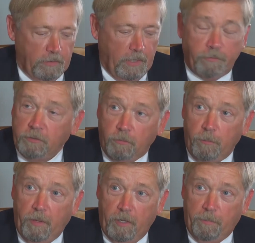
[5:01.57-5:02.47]
Tell us a little
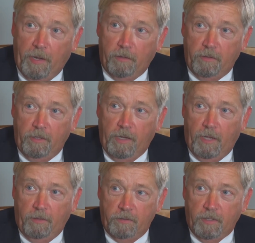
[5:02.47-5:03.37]
bit about the
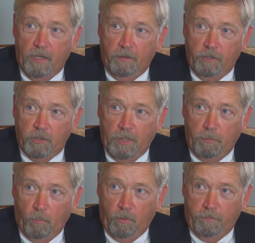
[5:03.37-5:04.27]
Athens County Job
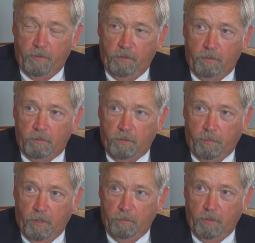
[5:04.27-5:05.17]
and Welfare Department